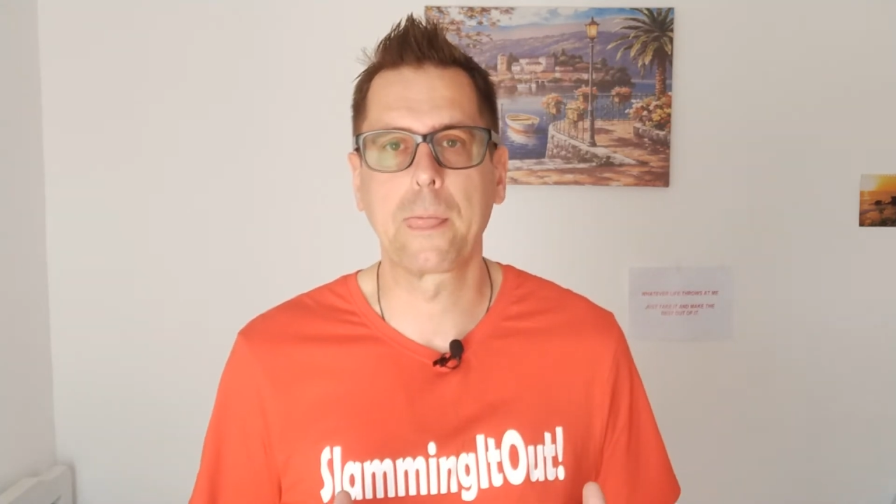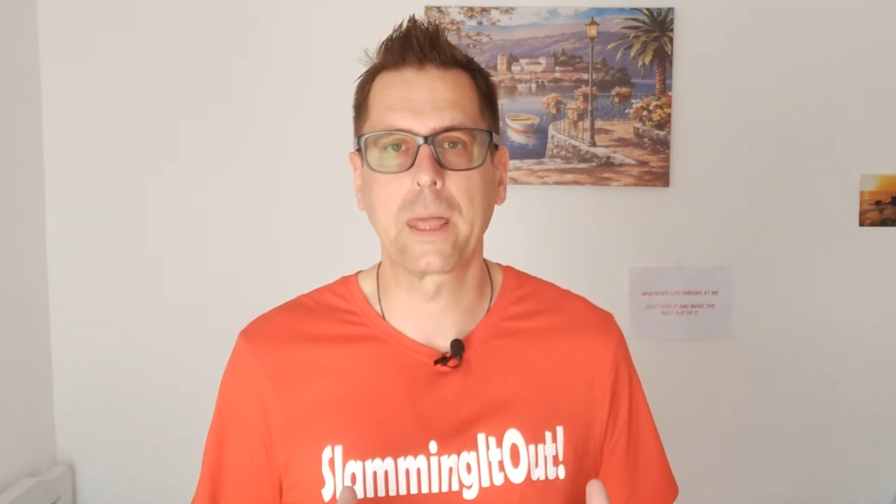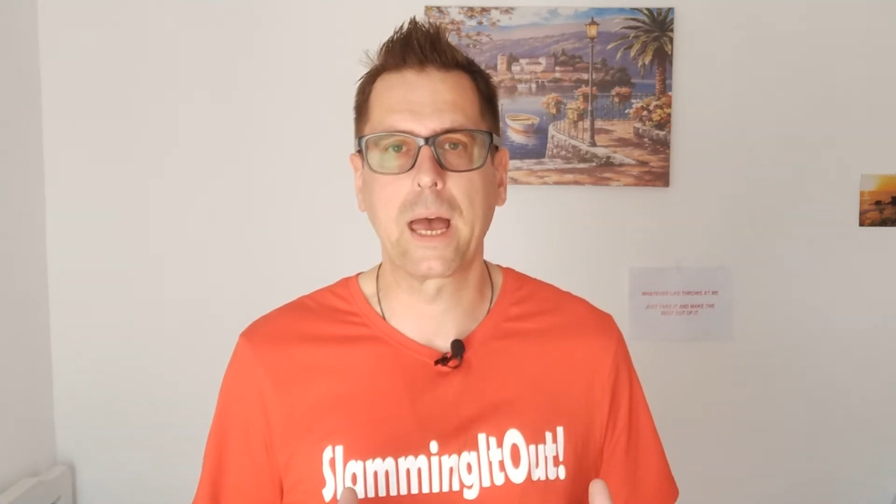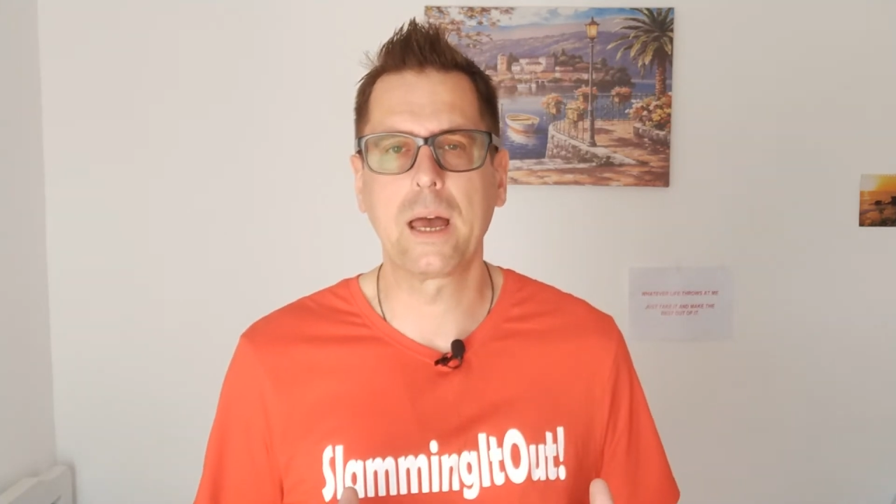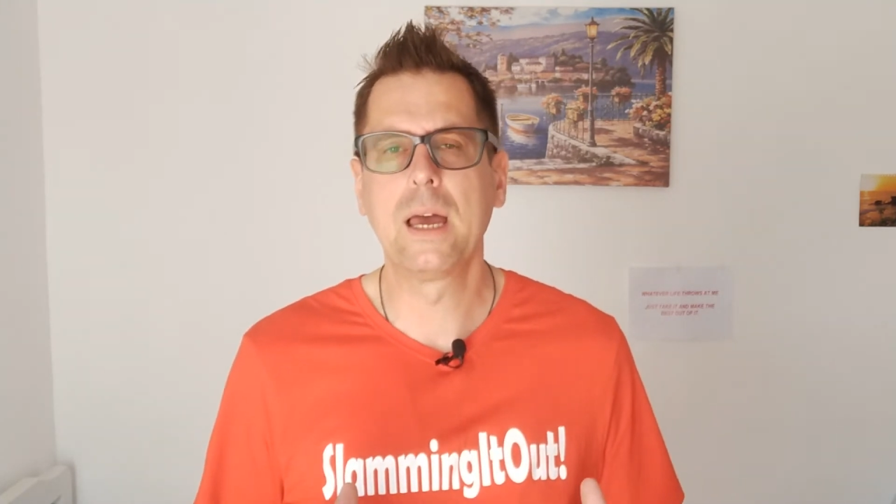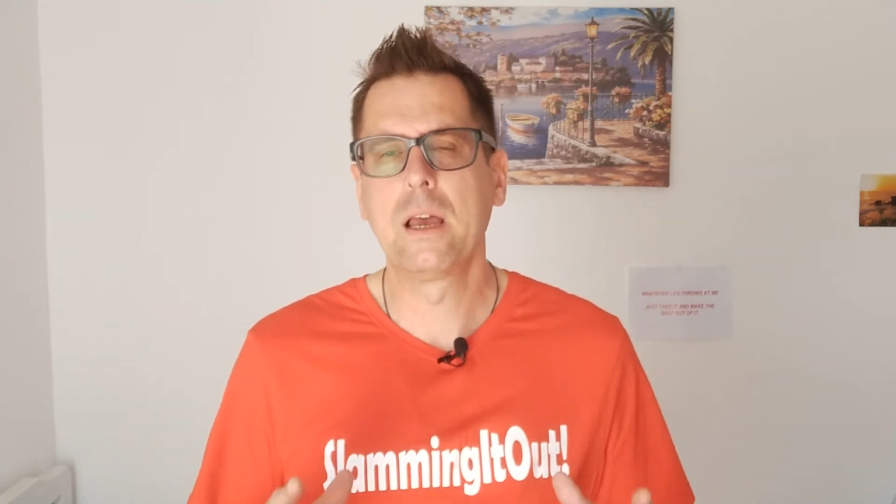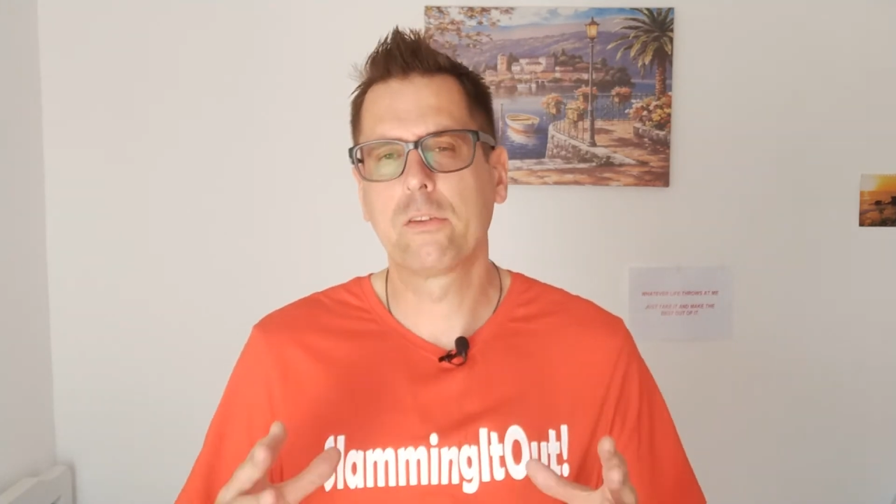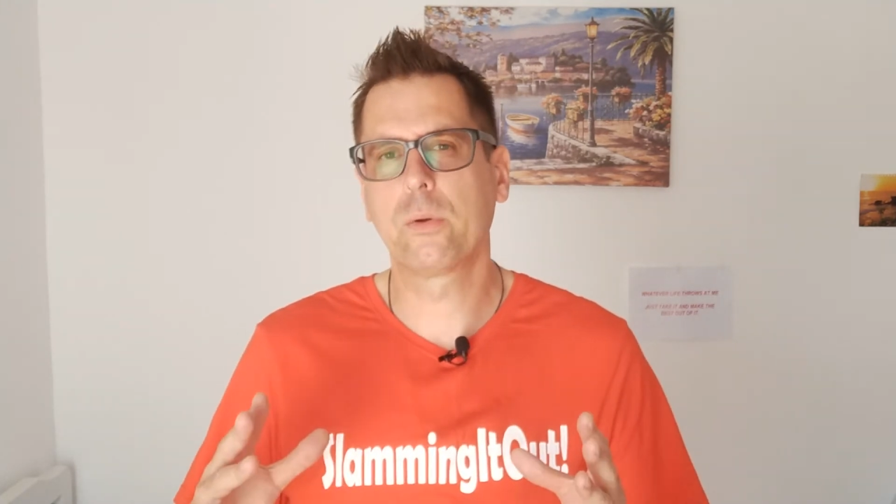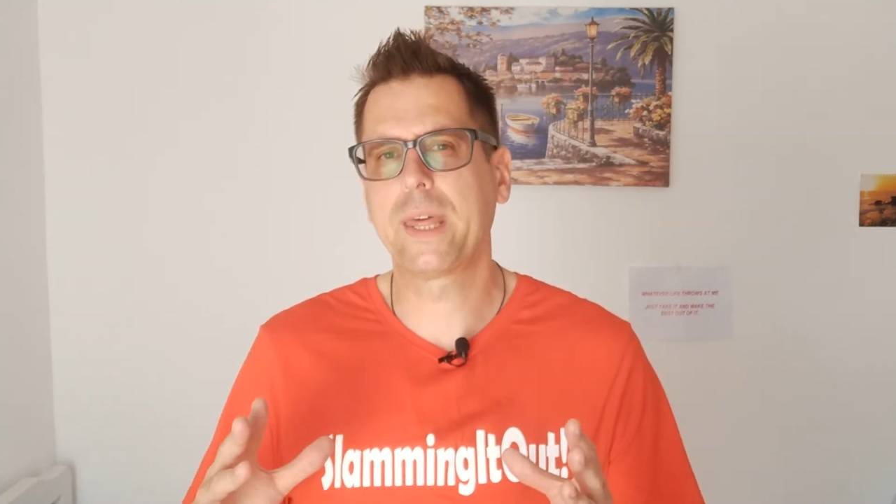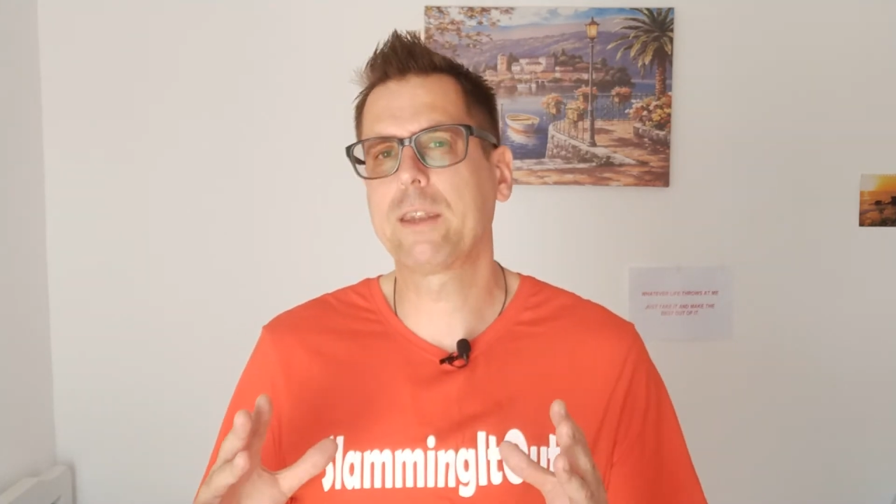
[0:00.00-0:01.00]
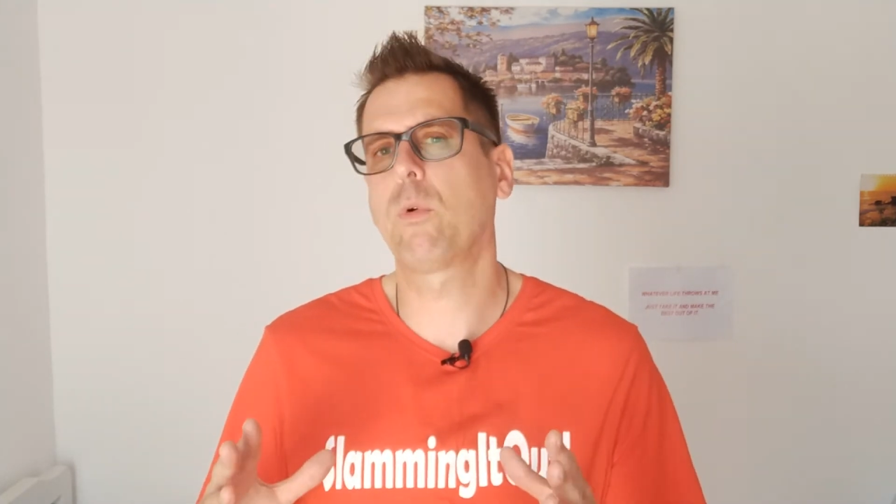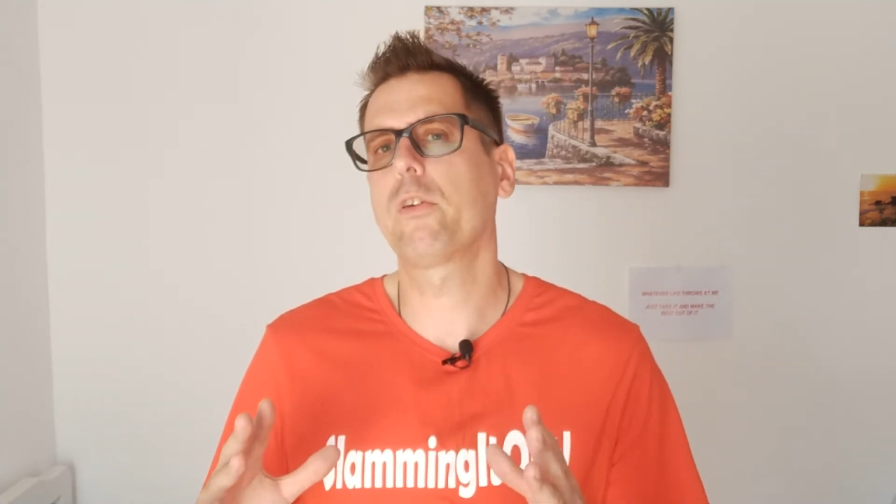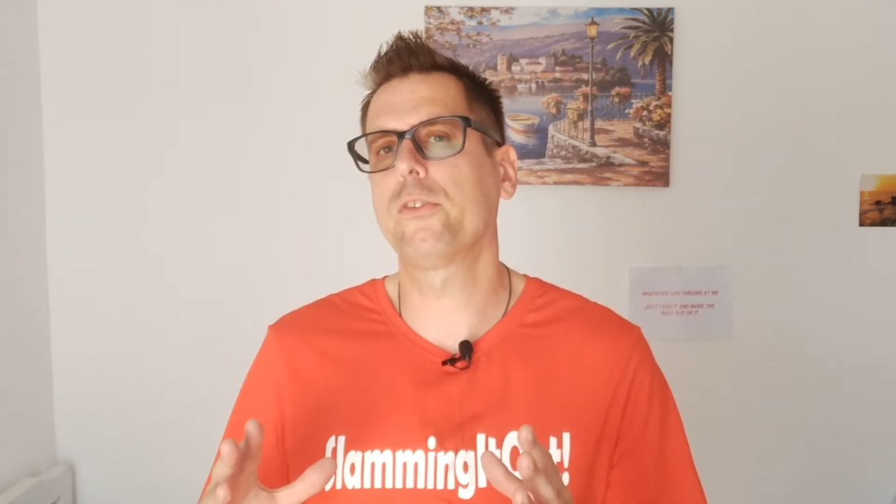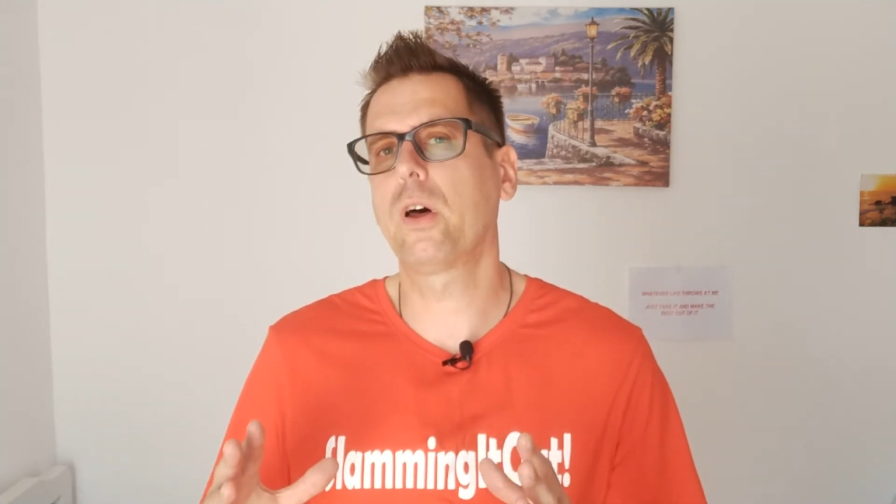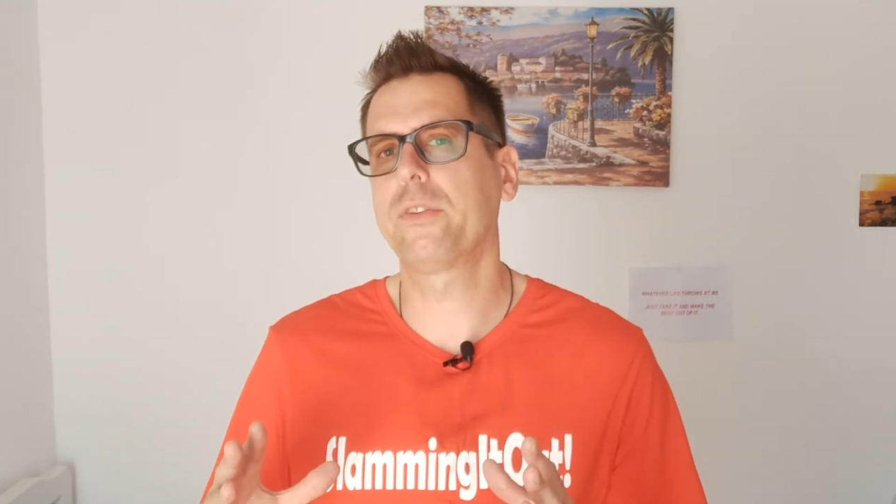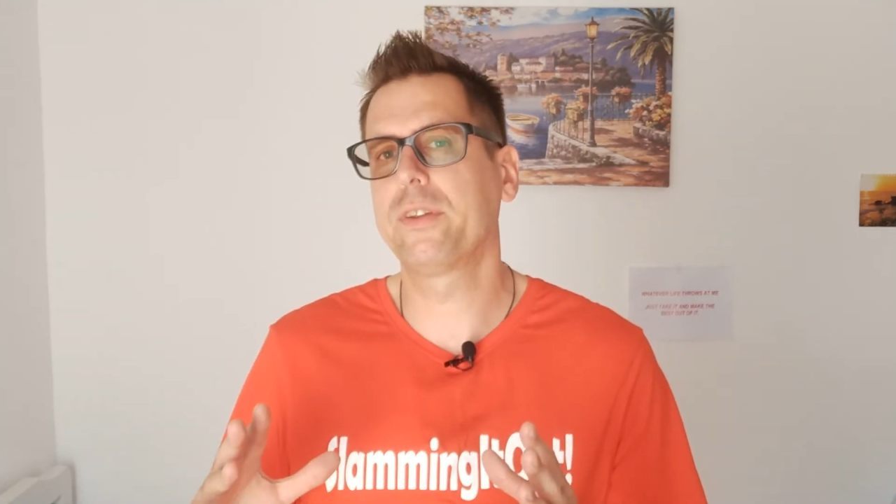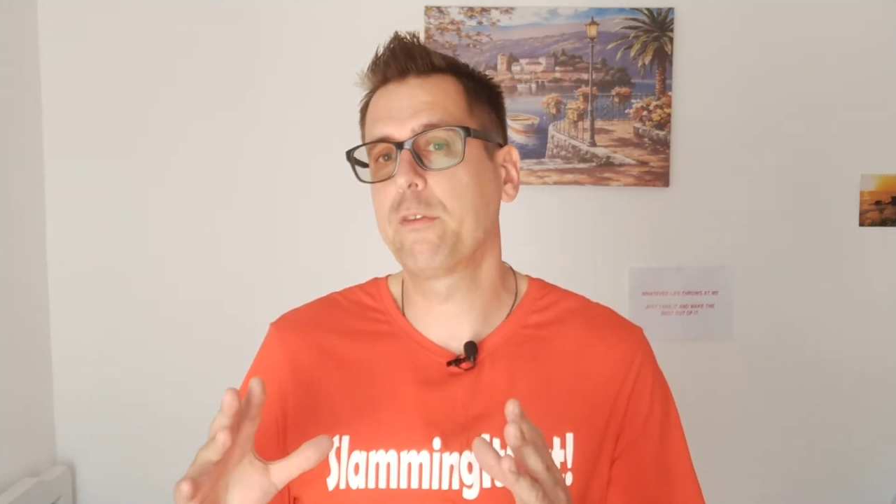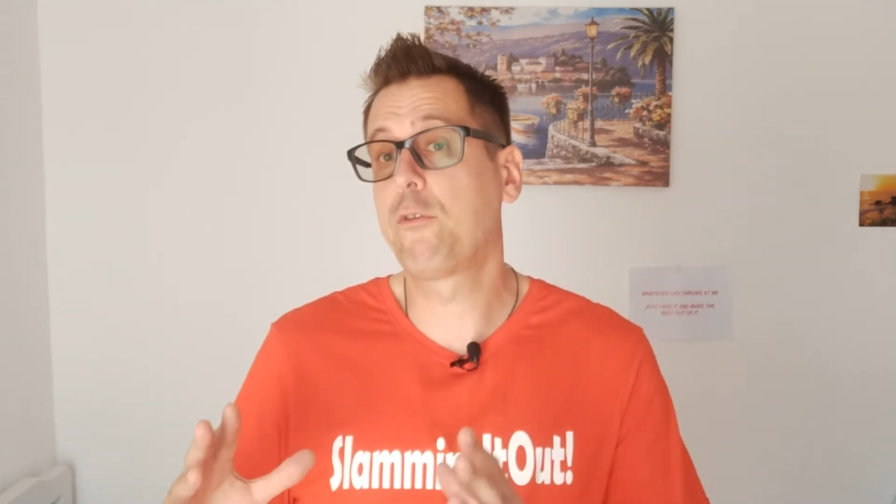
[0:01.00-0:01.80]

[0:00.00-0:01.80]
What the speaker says: Yeah. So that was not the